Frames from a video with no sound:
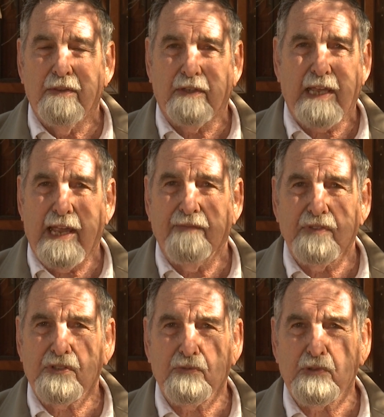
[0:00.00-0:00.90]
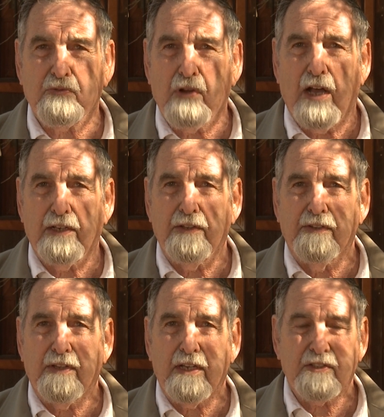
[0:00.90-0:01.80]
the canvas was rotted
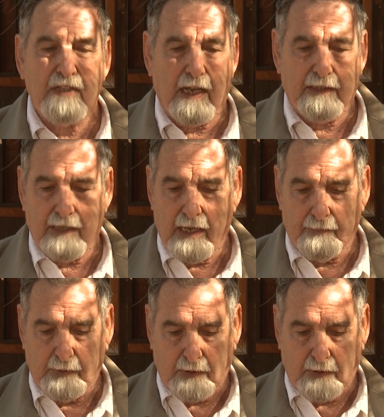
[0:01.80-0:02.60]
and things like that,